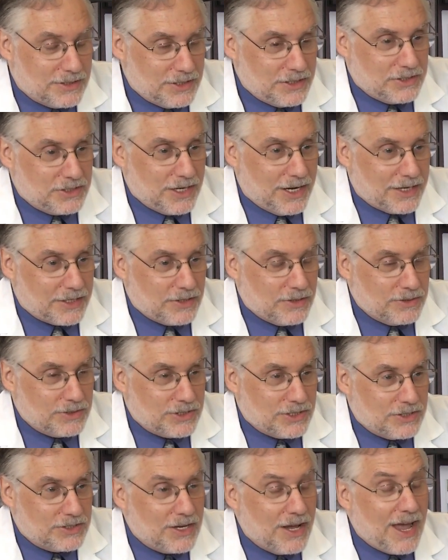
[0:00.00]
these
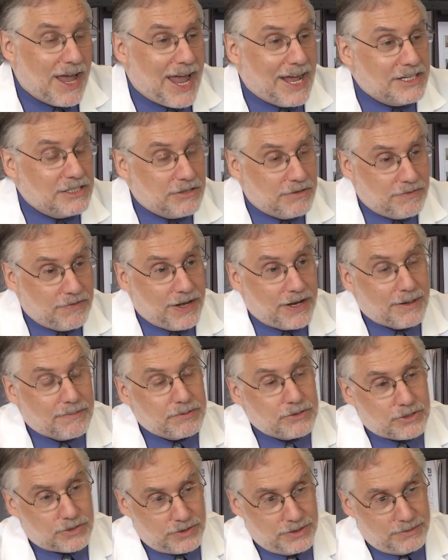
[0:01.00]
diagnoses and
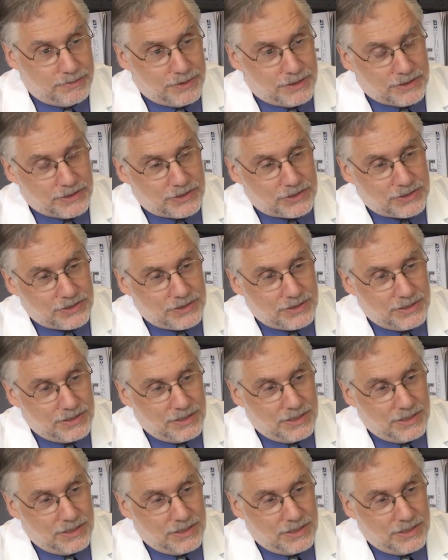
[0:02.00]
develops treatments.